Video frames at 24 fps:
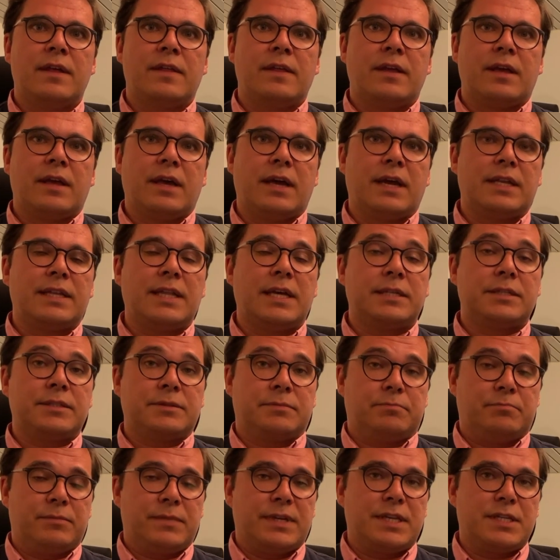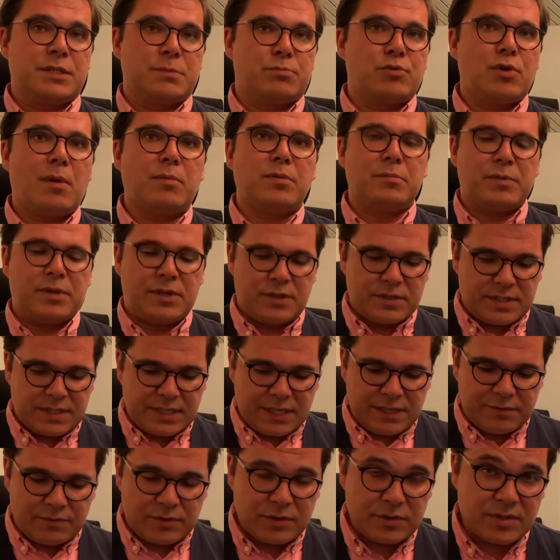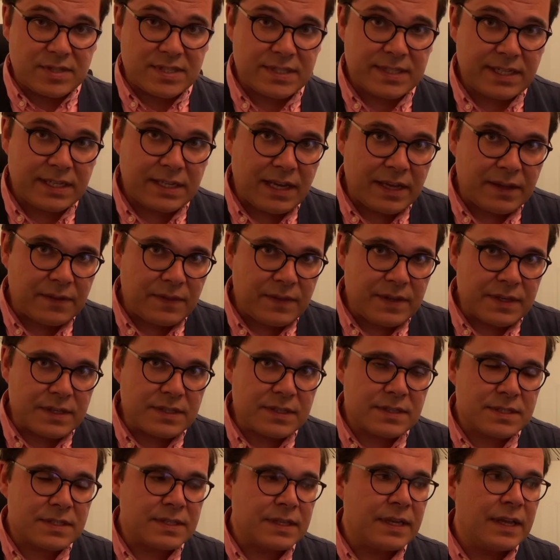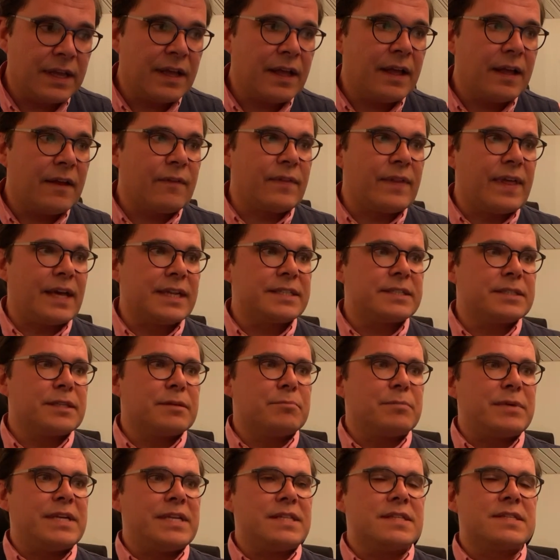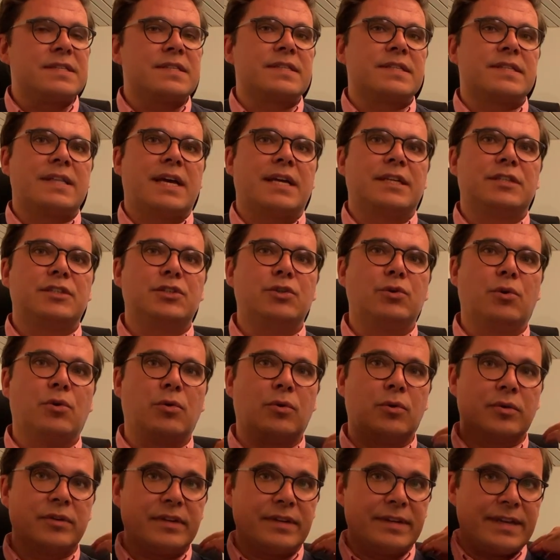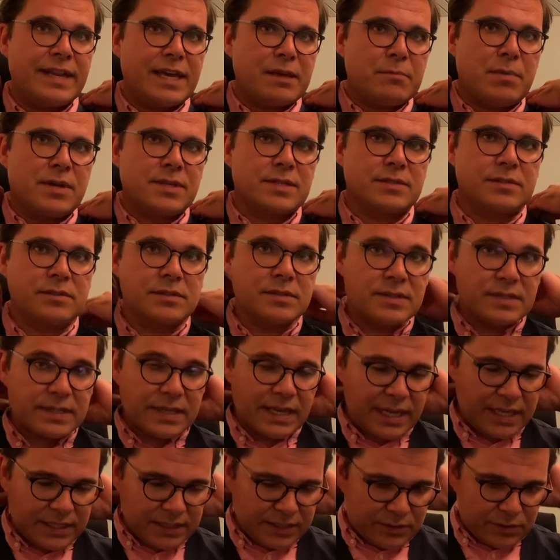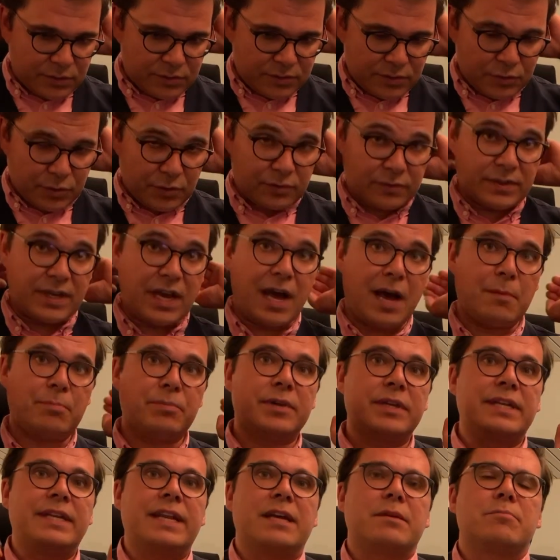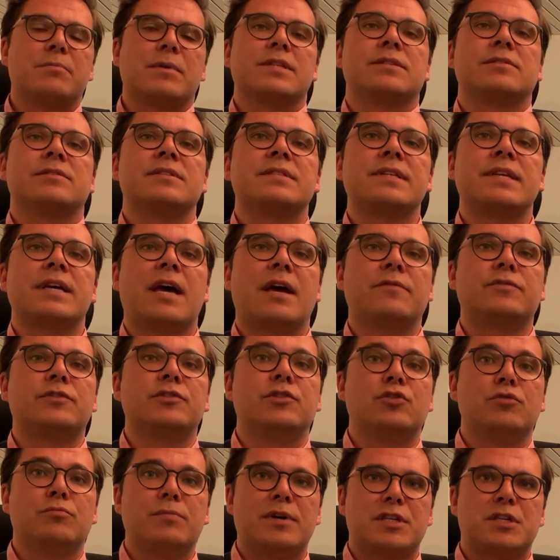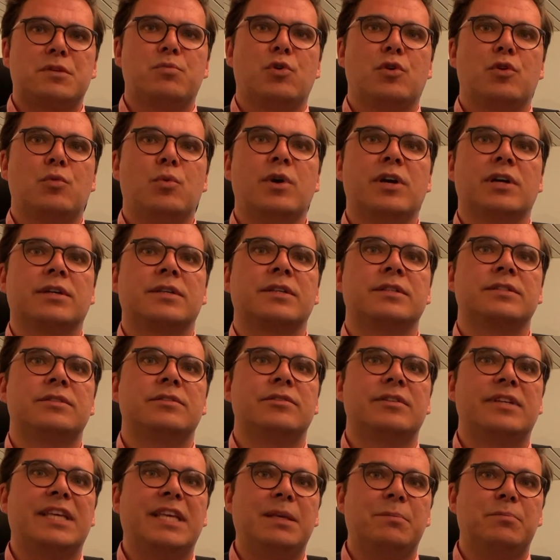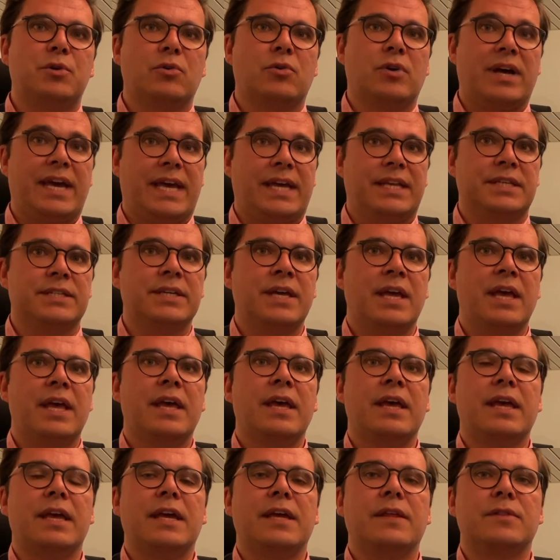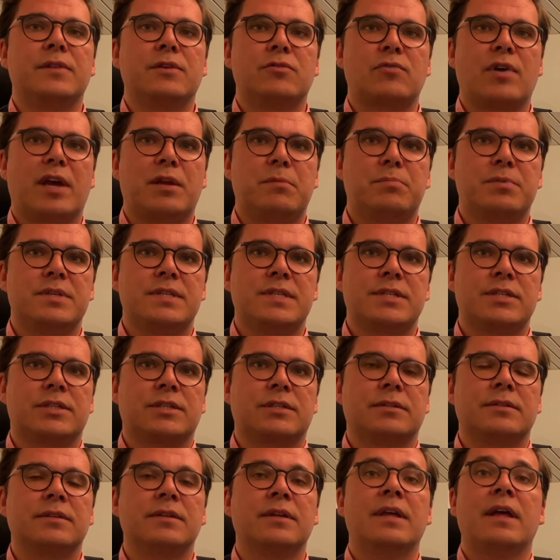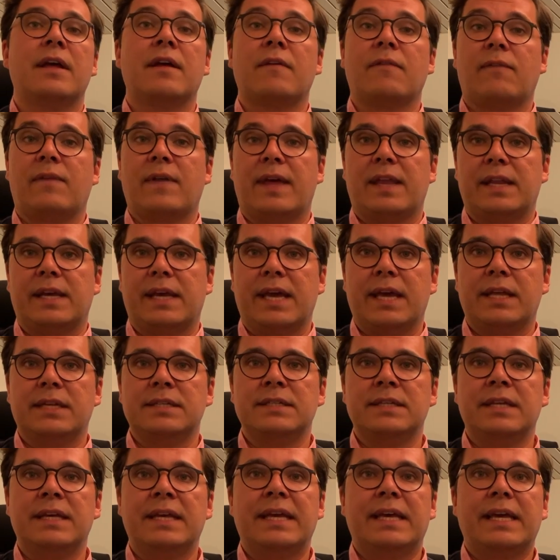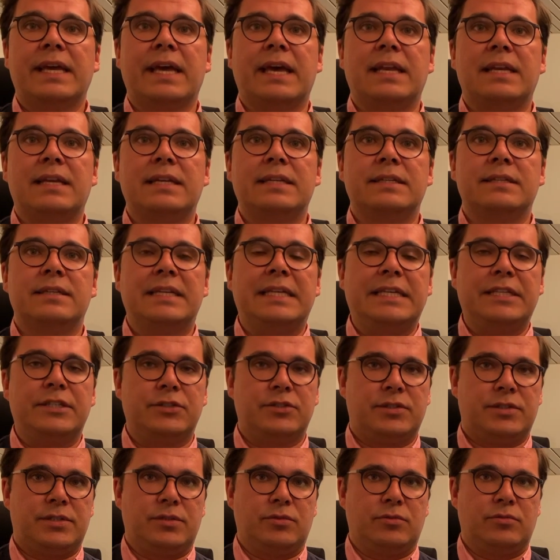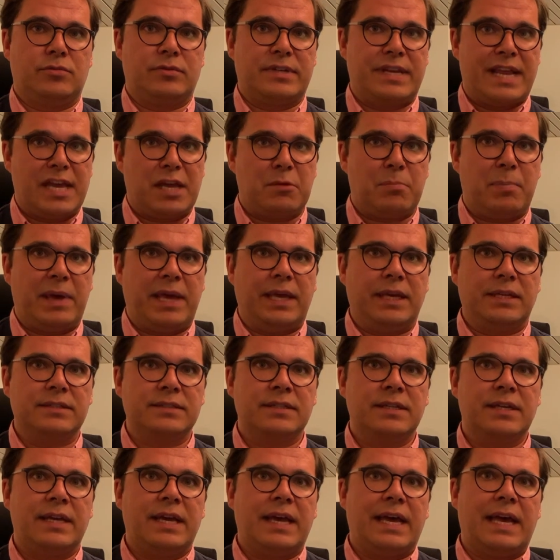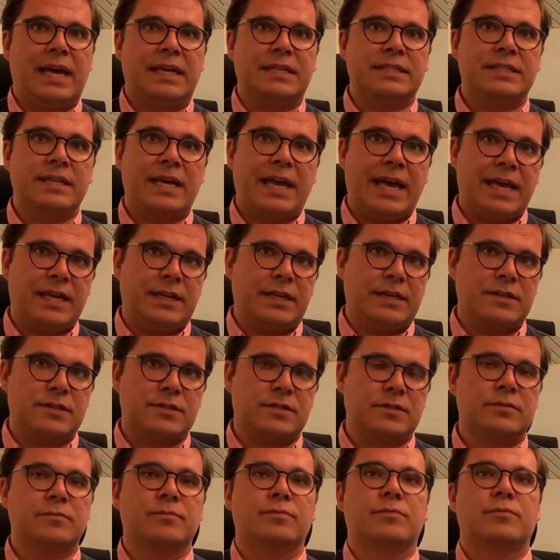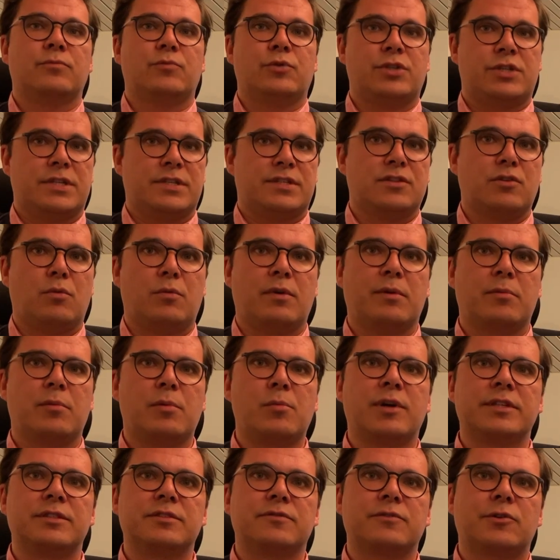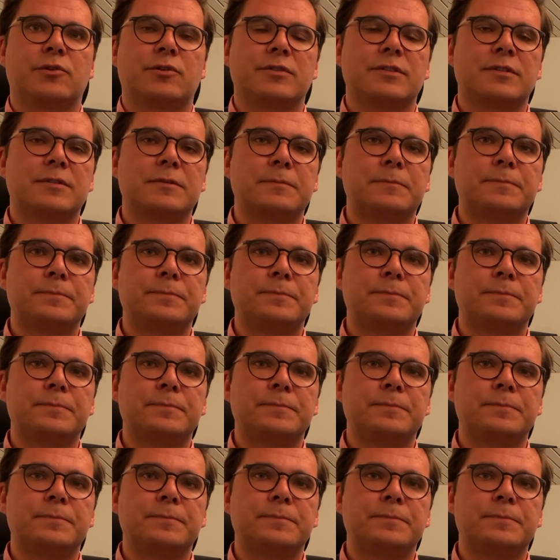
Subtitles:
And that is a problem because if you sit like this, that means that your neck muscles and sort of your upper neck muscles have to do much more work to keep your head in the right position. That again can lead to neck pain and headaches, which is not what we want, of course.